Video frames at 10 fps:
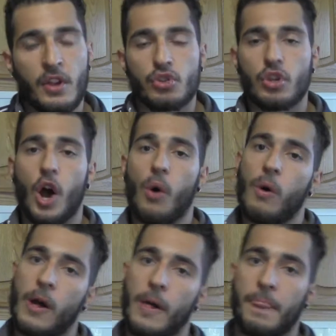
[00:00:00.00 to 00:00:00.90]

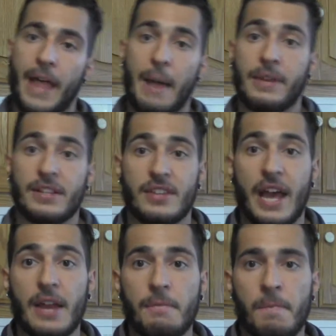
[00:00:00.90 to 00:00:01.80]
So that being
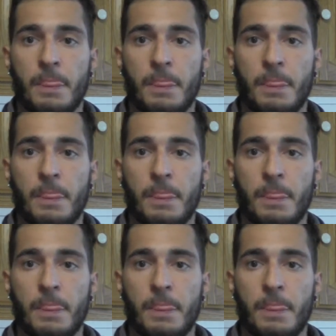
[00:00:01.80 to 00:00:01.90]
said,